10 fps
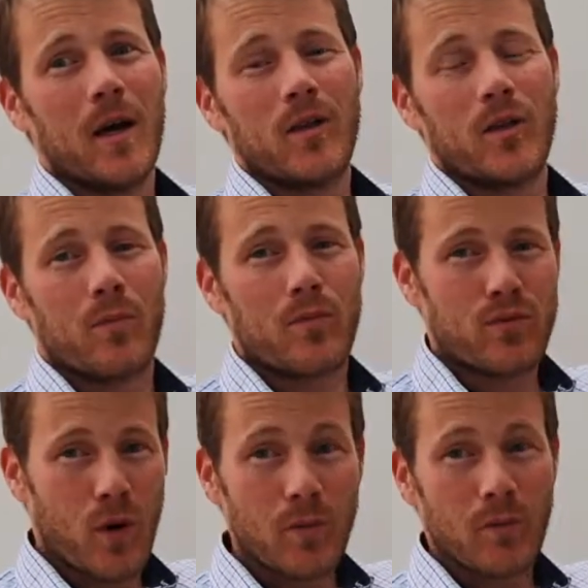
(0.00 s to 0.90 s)
The
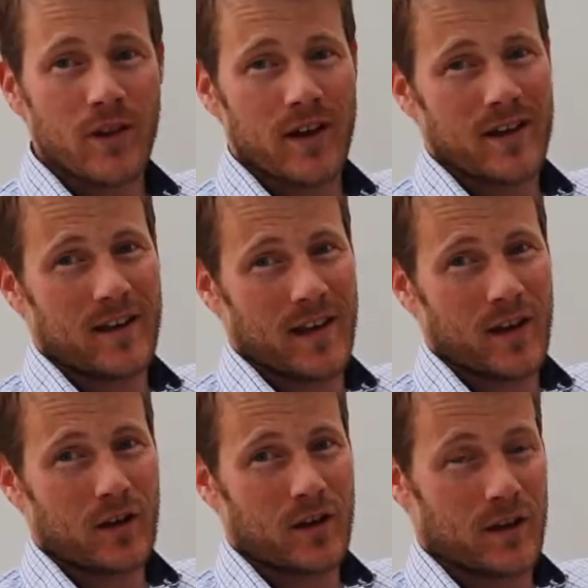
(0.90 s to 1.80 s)
problem that
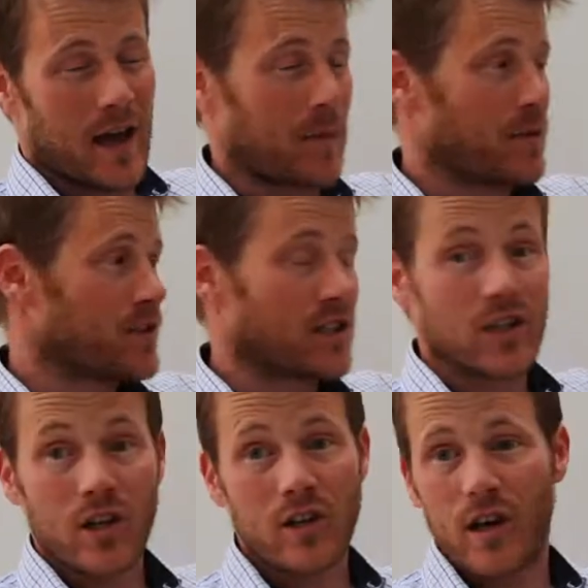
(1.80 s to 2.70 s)
happens,
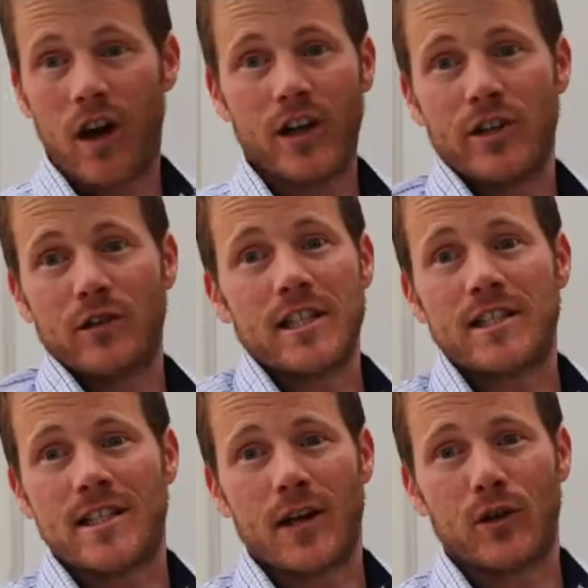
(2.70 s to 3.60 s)
and I don't need to
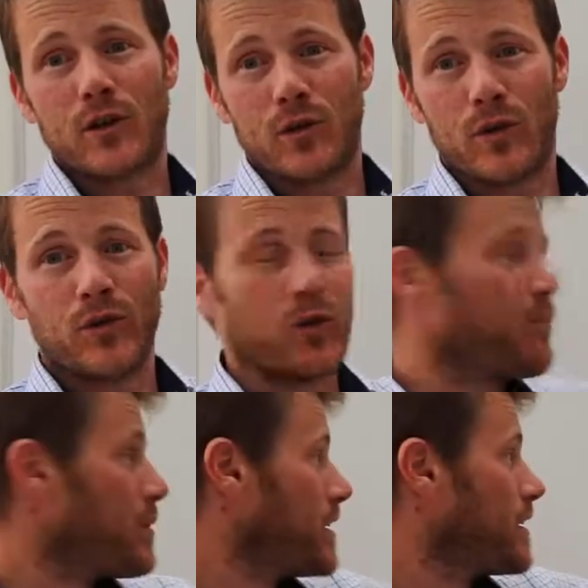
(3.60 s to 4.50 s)
tell you if you've
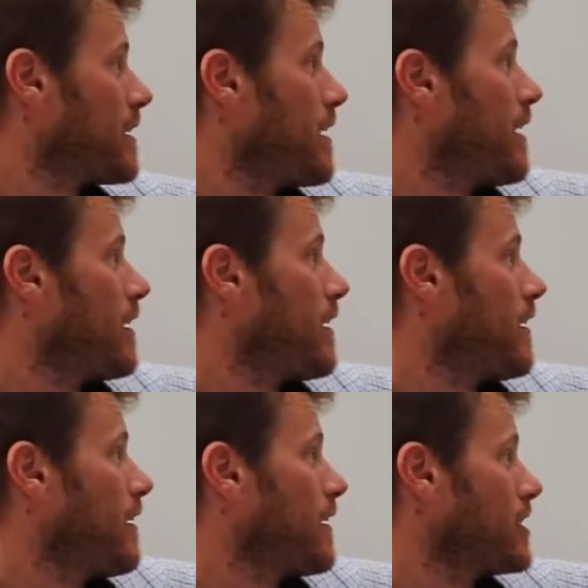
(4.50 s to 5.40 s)
been
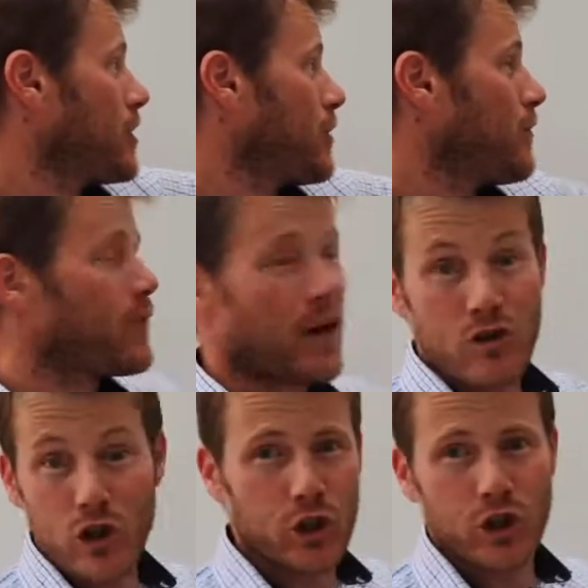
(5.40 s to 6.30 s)
very
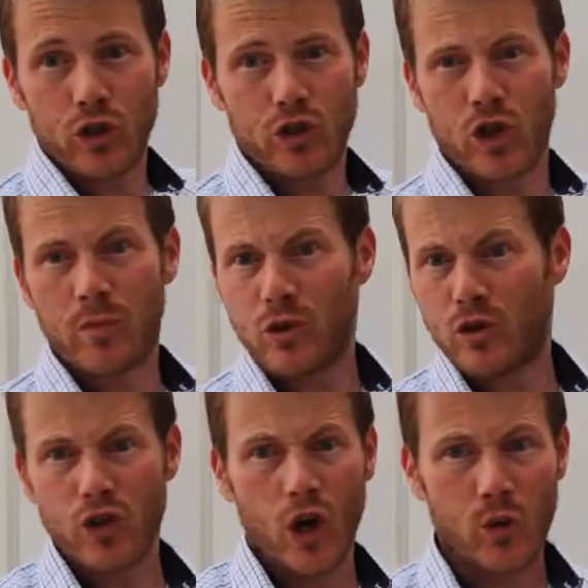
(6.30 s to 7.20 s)
good at your job, you
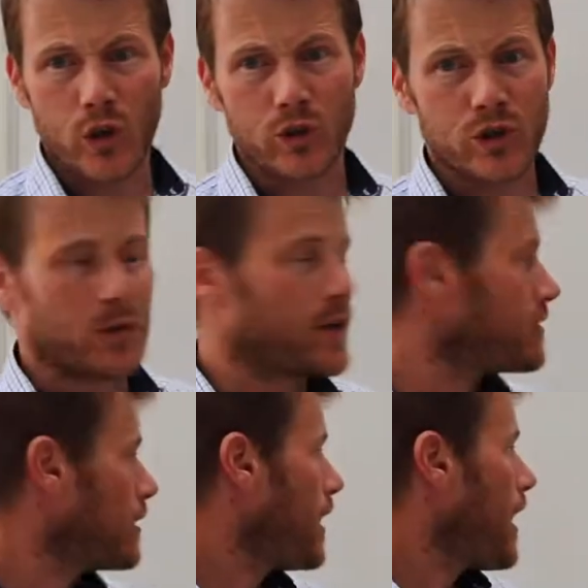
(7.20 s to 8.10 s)
know what you're doing,
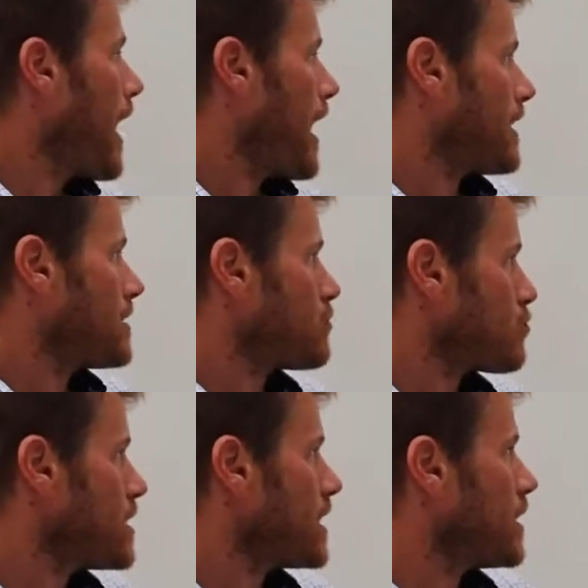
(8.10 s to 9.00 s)
and
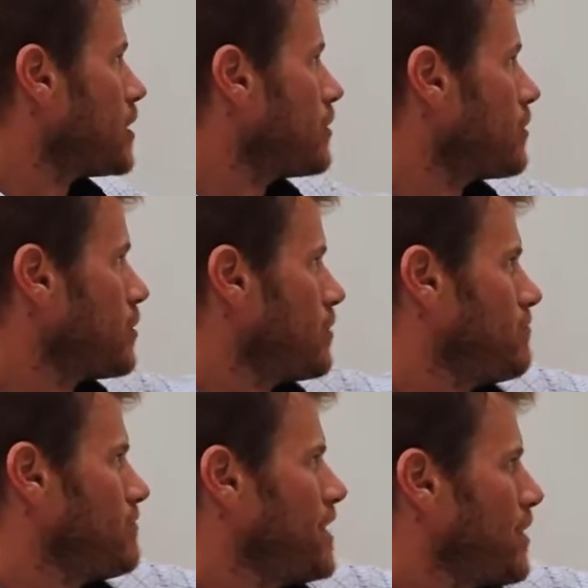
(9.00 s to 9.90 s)
really
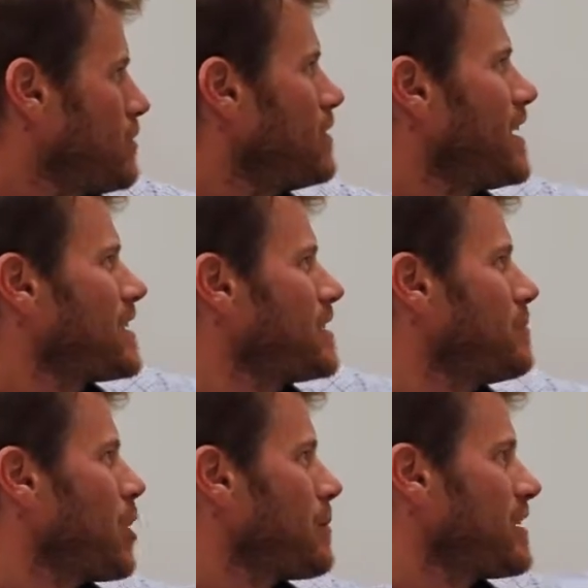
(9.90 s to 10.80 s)
yes, you
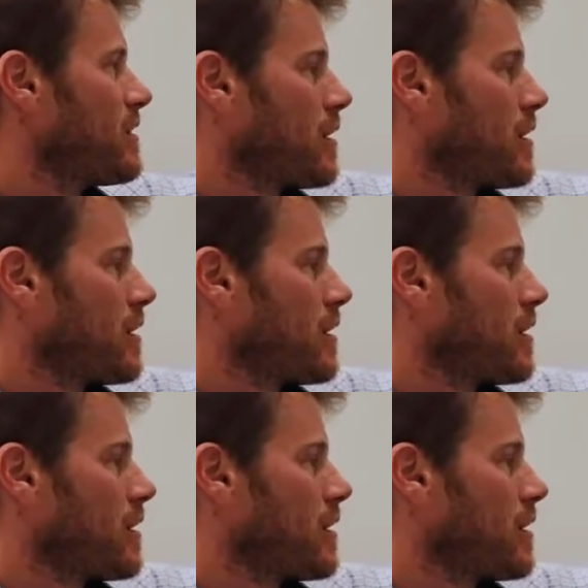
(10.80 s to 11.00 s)
might be in the